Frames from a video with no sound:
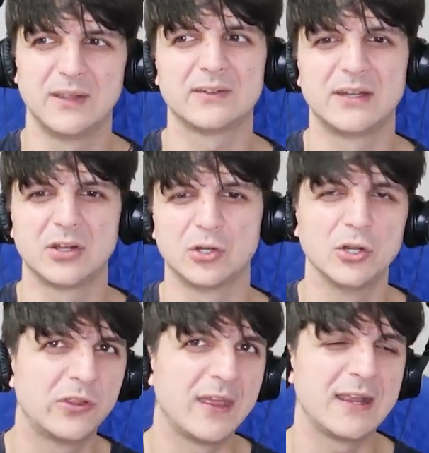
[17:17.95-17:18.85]
Isn't it a
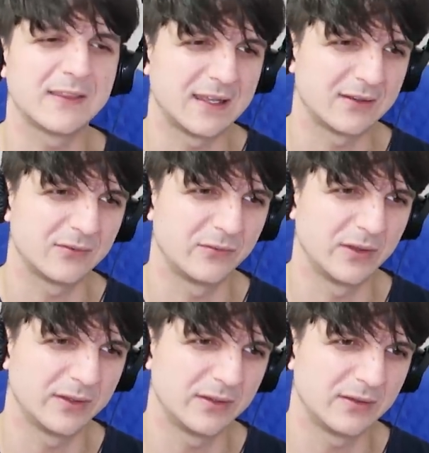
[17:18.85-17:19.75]
good thing that
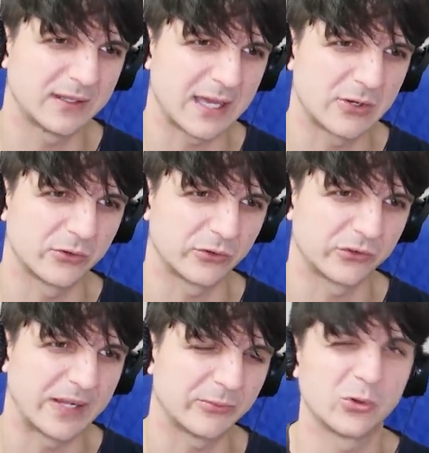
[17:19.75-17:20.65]
villain encounters are
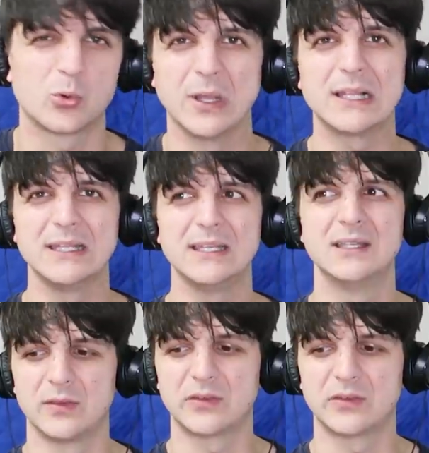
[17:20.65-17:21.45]
stopped so quickly?